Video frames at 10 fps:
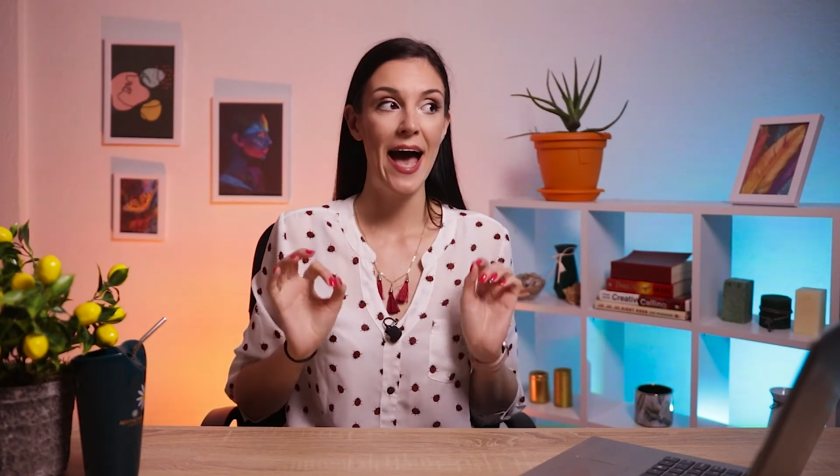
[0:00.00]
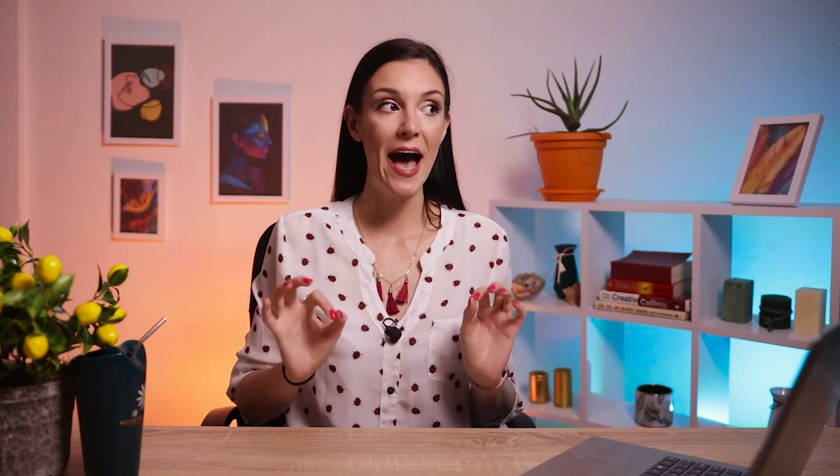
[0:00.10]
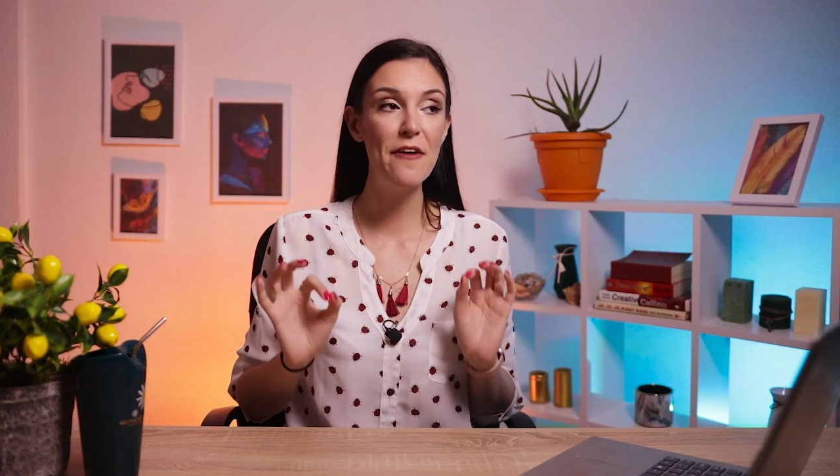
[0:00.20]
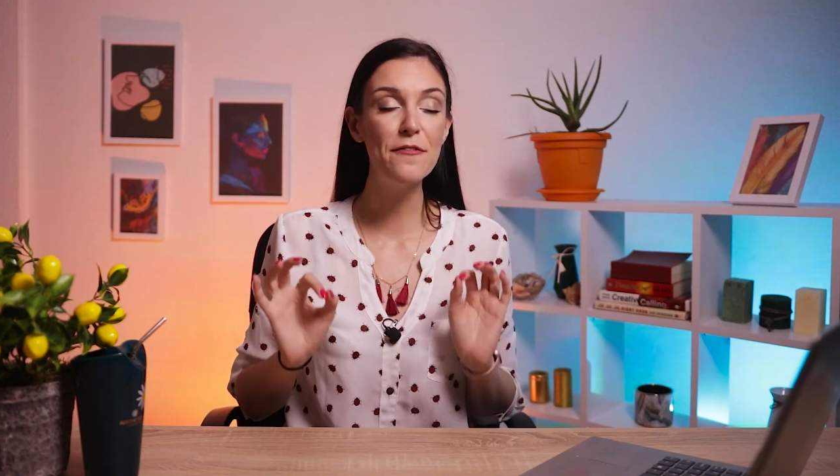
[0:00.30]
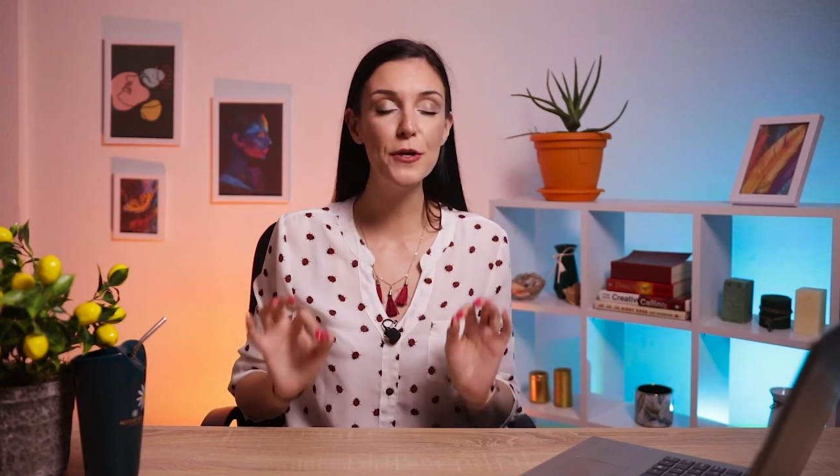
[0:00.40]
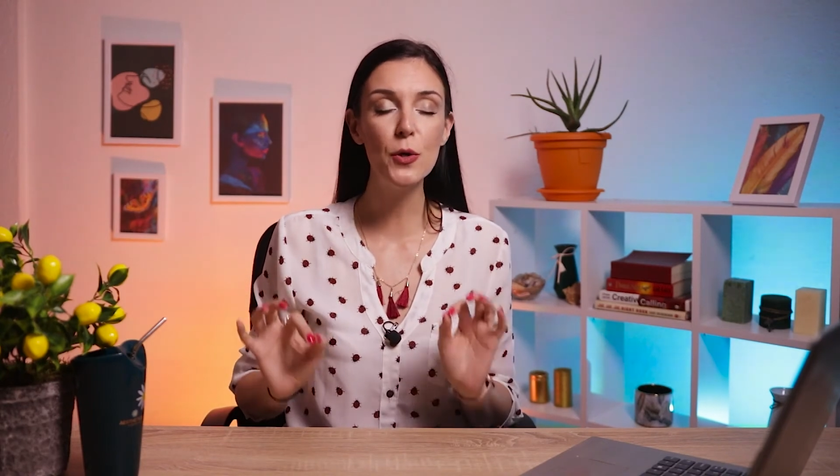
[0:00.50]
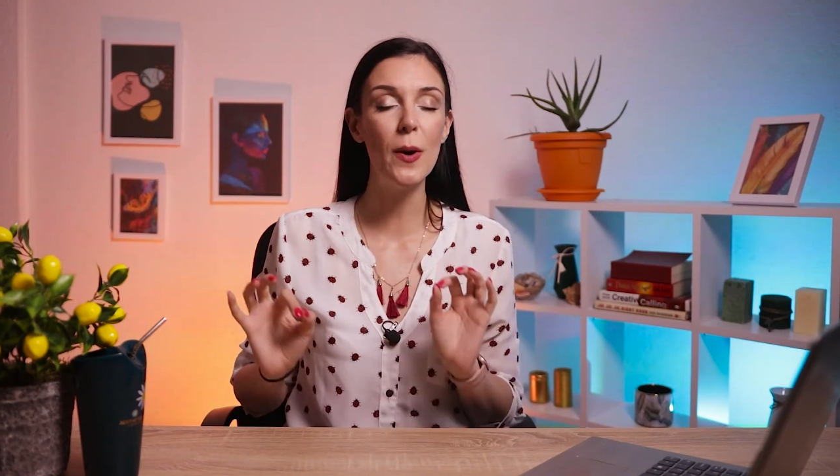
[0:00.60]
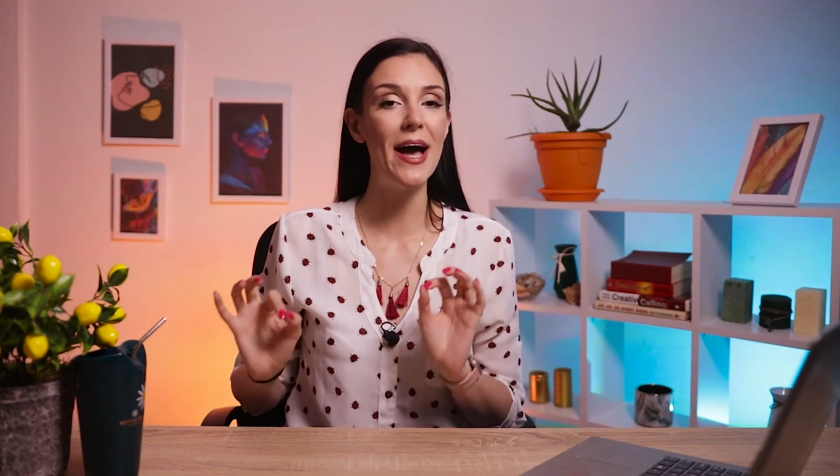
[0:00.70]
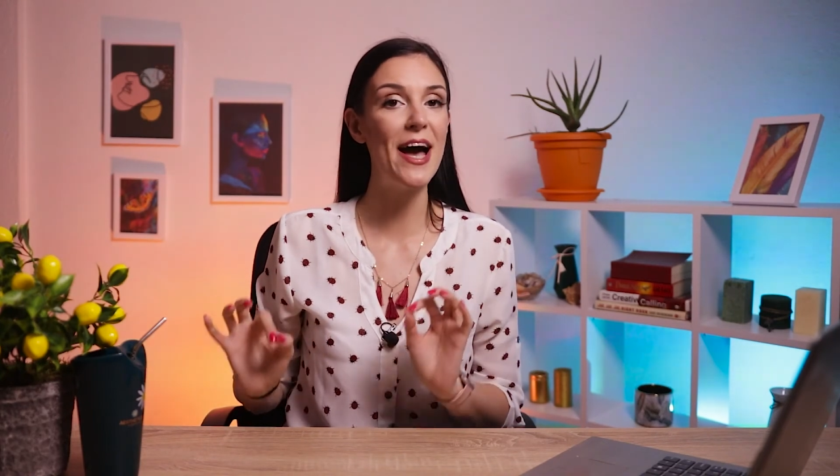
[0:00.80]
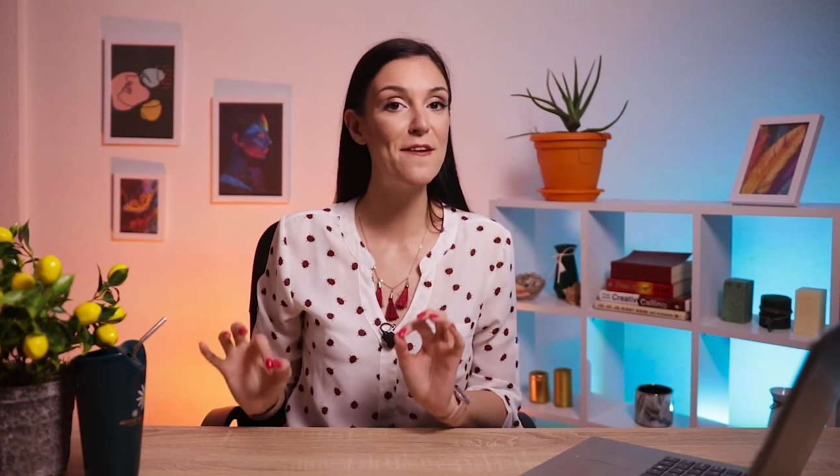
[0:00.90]
Have
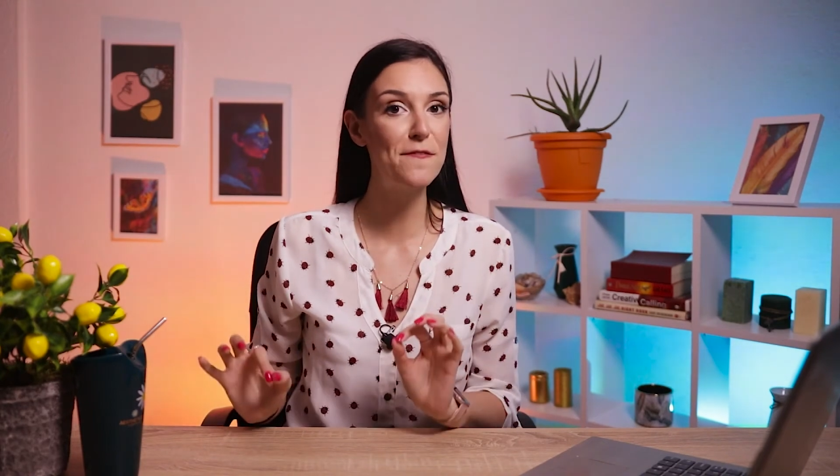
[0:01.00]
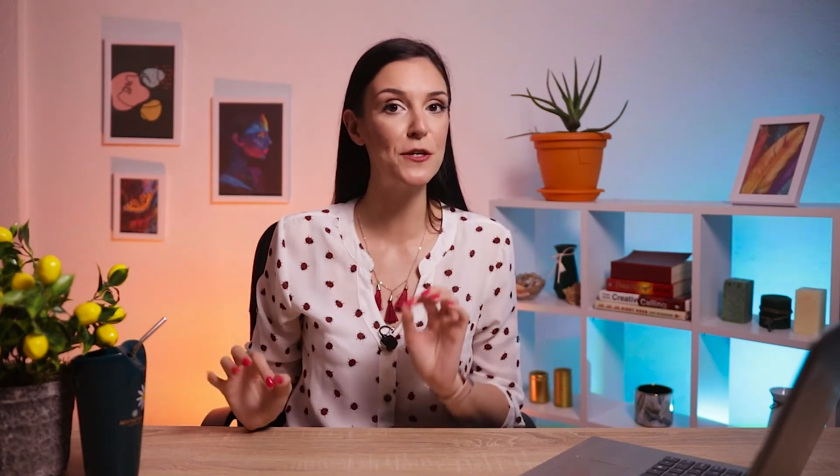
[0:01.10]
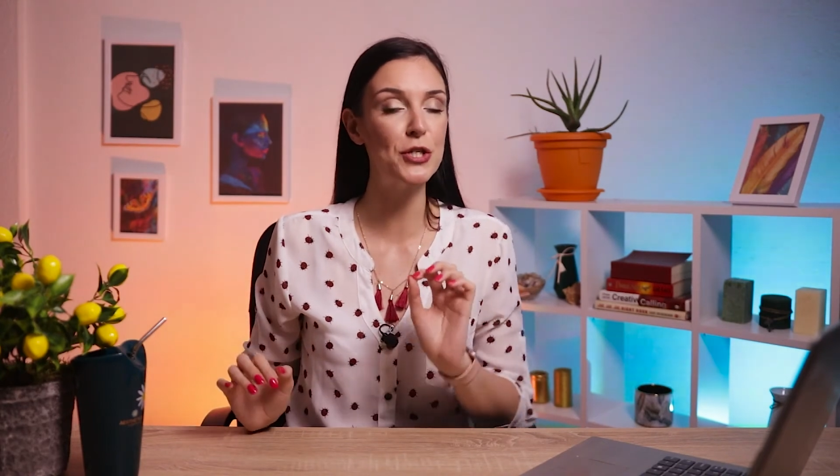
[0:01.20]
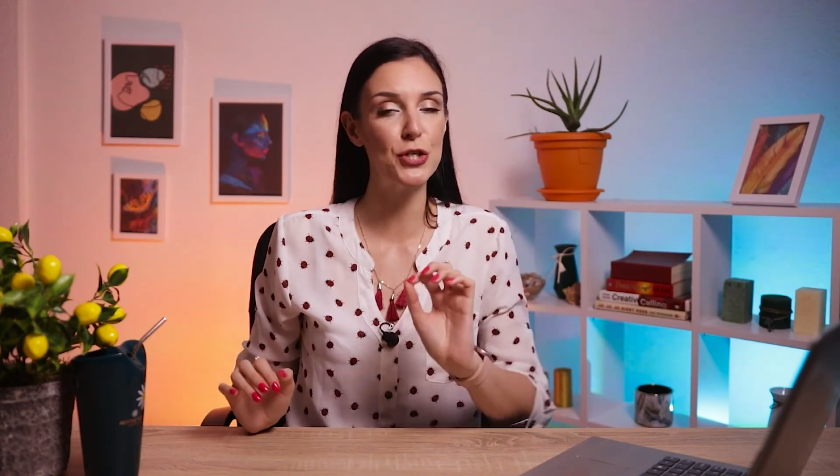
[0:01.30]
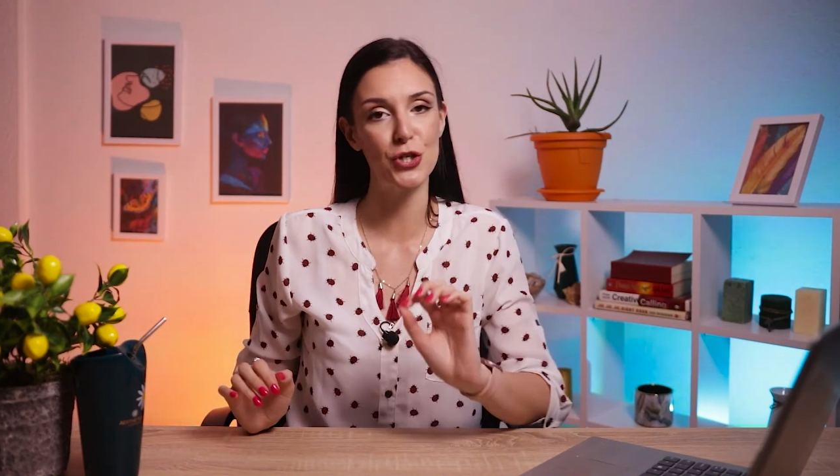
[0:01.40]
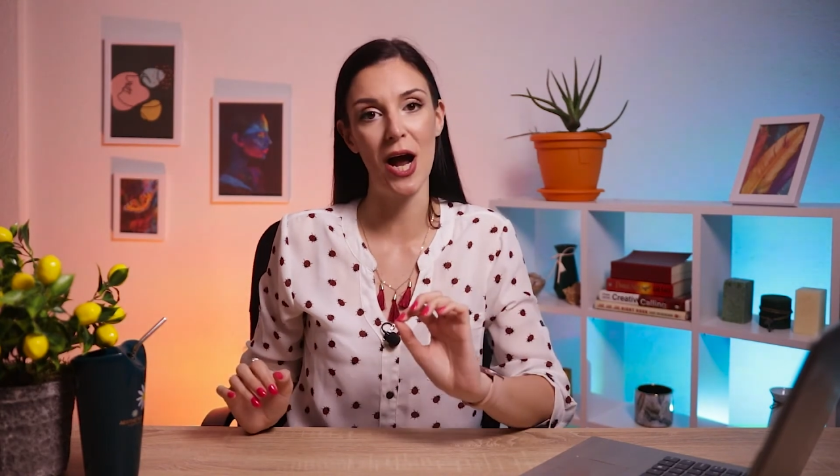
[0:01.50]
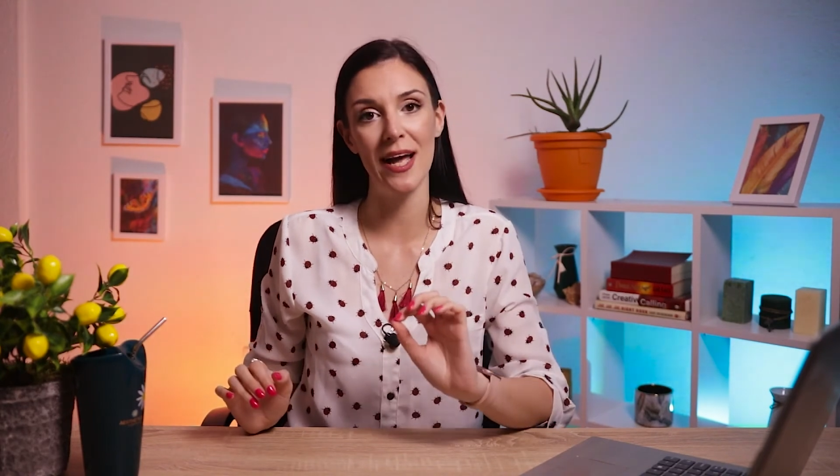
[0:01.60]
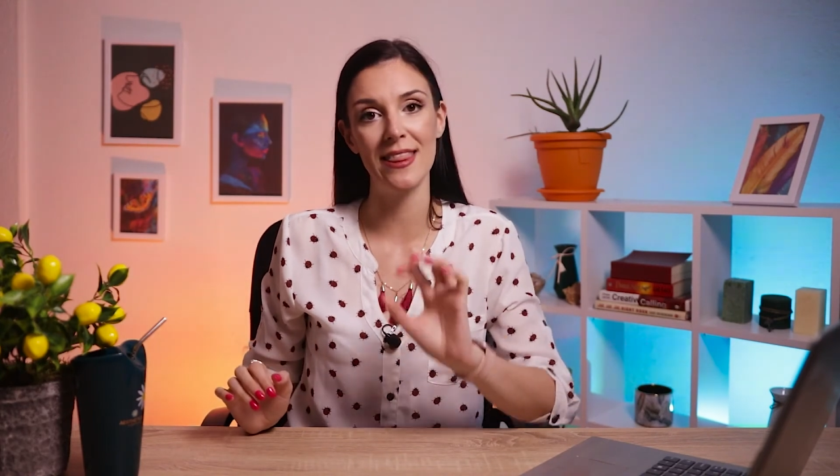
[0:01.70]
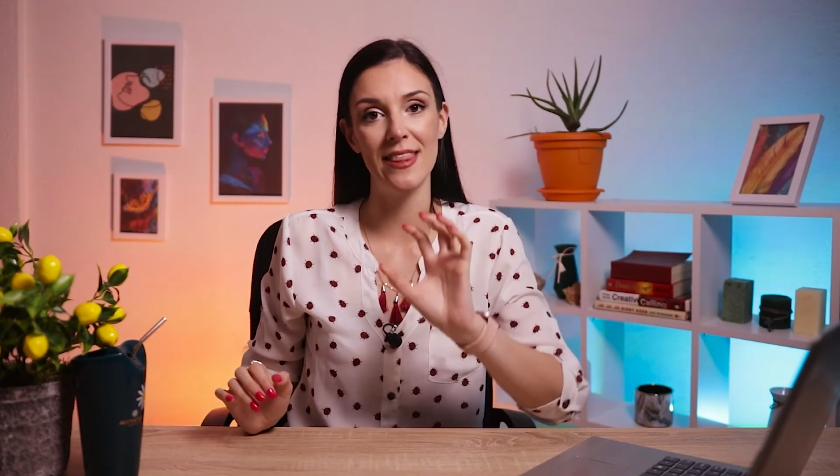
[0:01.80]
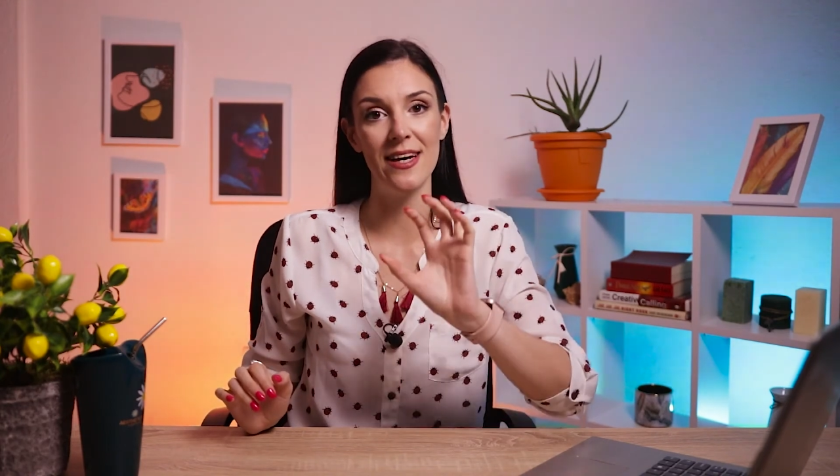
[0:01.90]
you ever tried